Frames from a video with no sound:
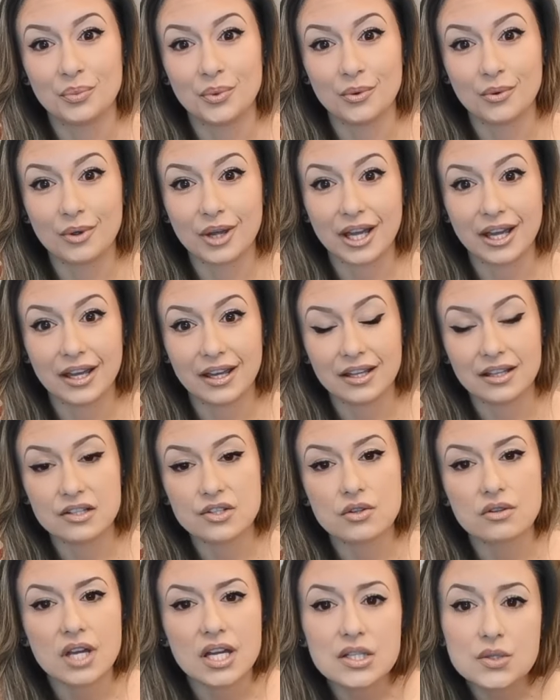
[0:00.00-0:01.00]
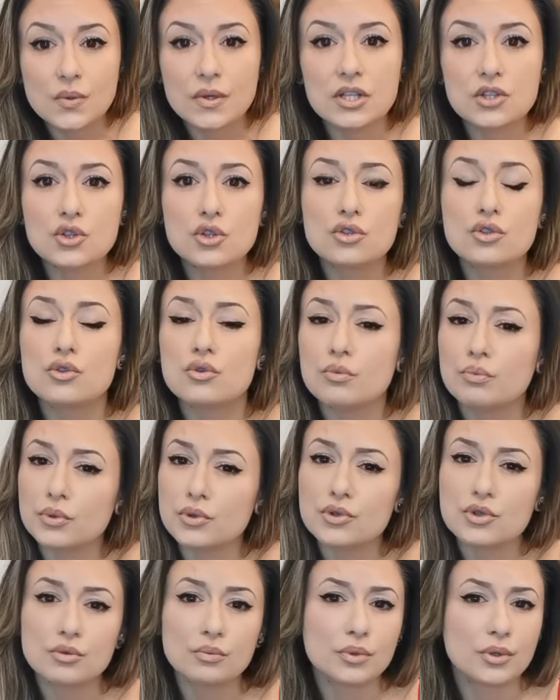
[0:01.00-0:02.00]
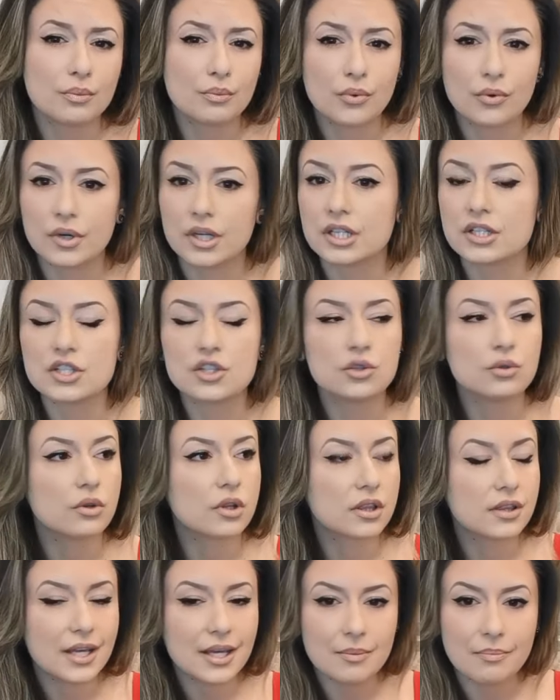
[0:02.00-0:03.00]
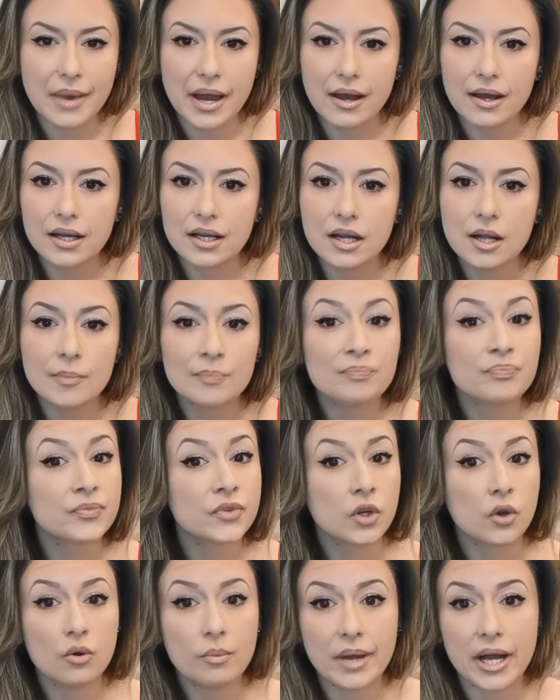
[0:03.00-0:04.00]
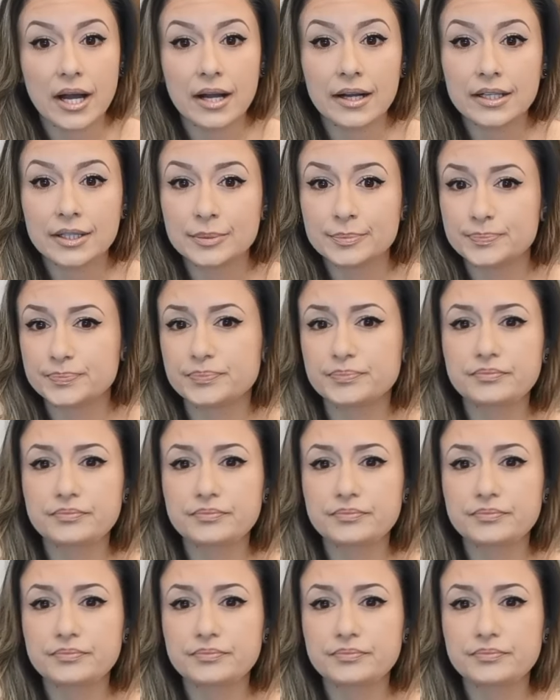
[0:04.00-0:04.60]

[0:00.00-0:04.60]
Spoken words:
Okay, so that's why it's super, super important to think back, go back,